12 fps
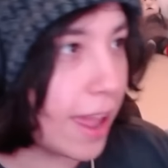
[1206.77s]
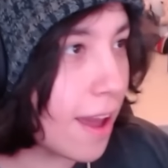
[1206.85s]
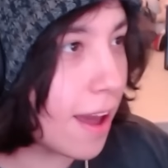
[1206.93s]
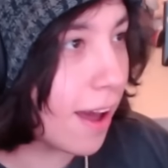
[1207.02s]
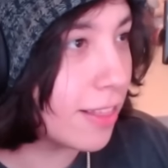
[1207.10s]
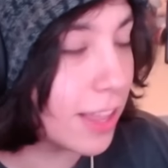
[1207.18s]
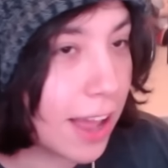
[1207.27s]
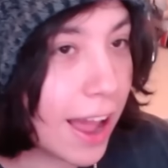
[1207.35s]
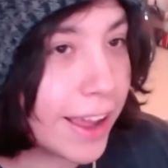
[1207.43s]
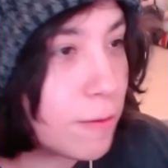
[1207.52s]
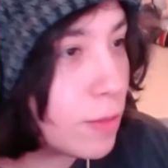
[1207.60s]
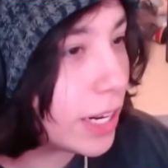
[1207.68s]
and the
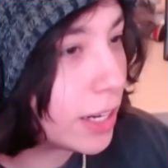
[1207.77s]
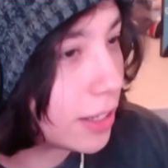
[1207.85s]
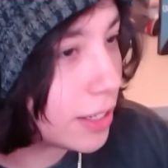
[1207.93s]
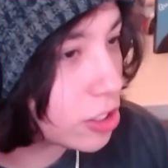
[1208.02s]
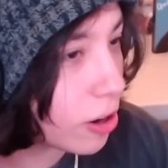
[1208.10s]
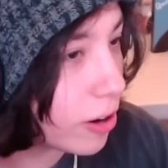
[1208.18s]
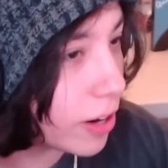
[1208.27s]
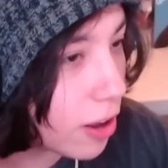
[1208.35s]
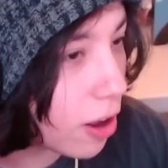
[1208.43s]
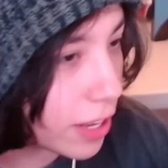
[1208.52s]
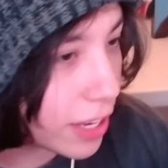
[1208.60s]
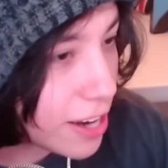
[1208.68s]
guy immediately started
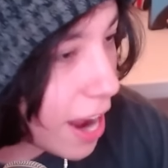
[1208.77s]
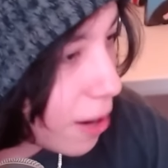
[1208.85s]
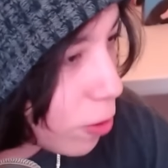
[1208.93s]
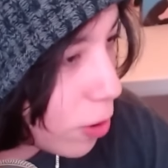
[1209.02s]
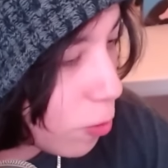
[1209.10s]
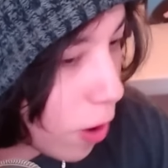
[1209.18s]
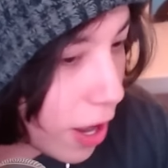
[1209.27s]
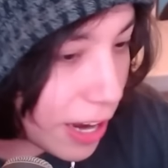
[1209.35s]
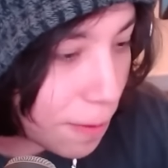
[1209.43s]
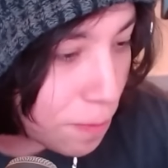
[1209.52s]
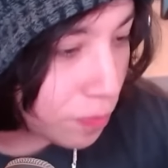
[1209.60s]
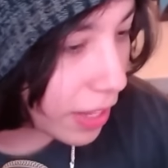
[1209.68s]
calling
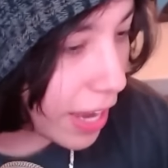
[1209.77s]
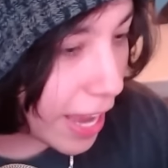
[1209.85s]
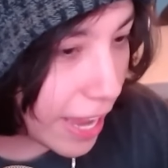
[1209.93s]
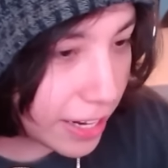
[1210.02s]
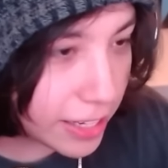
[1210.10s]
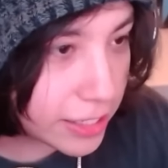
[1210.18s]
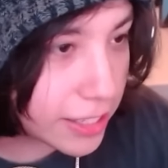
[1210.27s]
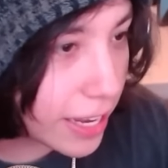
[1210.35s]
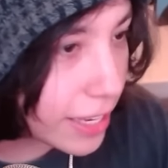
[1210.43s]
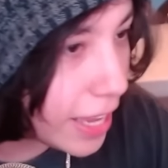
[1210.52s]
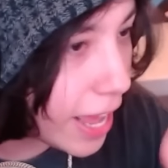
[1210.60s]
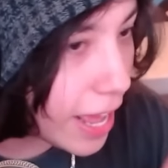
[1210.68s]
911 and he's
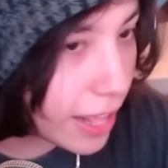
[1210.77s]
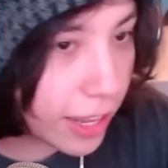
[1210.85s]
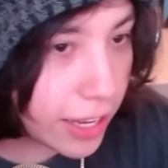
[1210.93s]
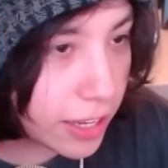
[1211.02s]
like, Yeah,